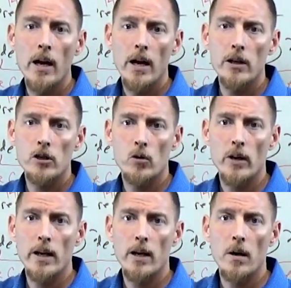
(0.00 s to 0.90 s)
and it's
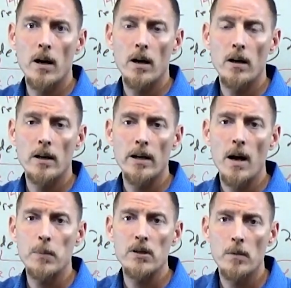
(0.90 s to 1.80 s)
creating a, uh, an
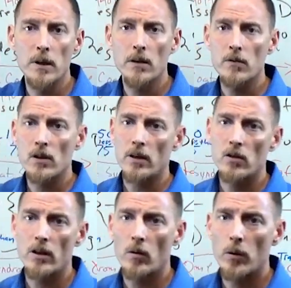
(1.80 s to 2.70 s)
epidemic of
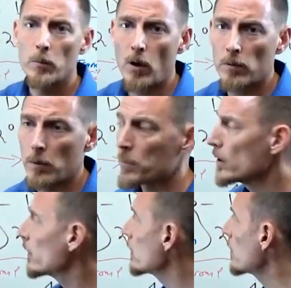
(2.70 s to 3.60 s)
sex steroid
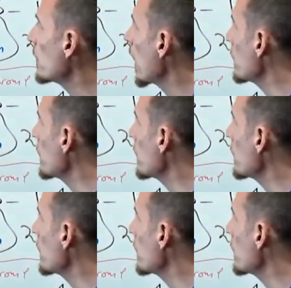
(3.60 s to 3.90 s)
problems, at least in